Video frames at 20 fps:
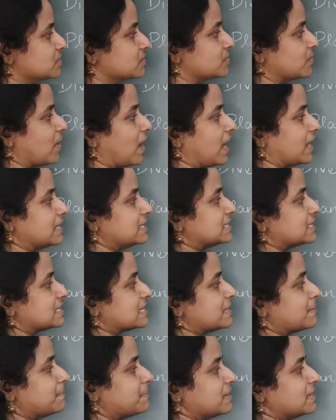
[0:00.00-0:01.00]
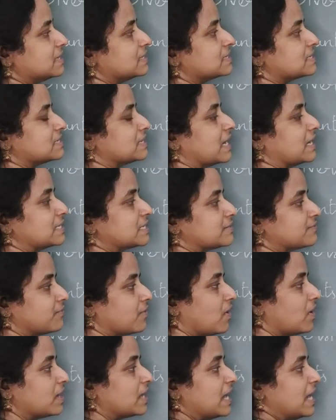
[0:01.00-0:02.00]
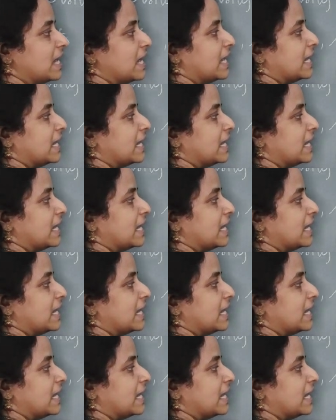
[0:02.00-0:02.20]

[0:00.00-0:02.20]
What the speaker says: So ICBN stands for